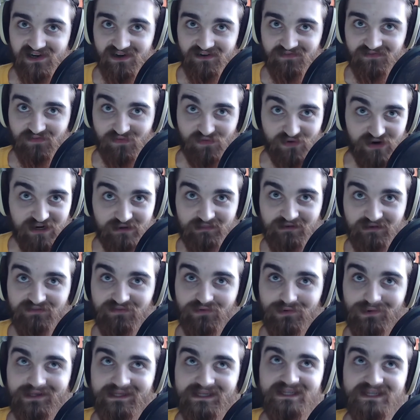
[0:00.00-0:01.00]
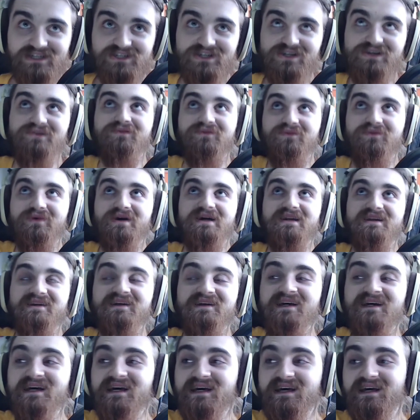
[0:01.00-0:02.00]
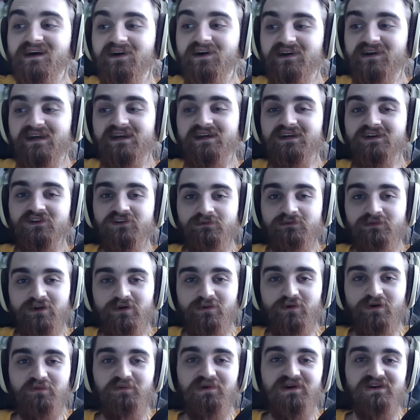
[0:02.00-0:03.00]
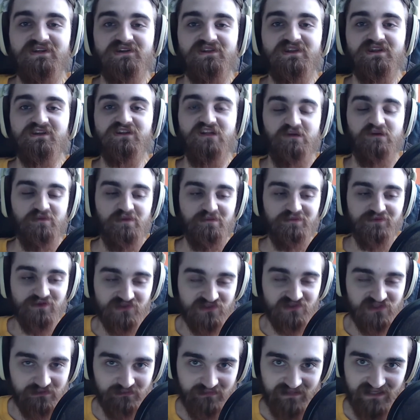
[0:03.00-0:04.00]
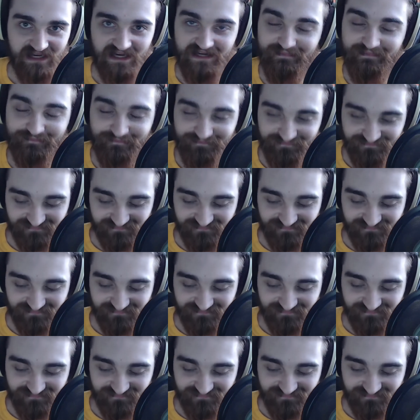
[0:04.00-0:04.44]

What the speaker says: freedom of religion when... Okay, here's something I want to point out that a lot of people don't seem to get.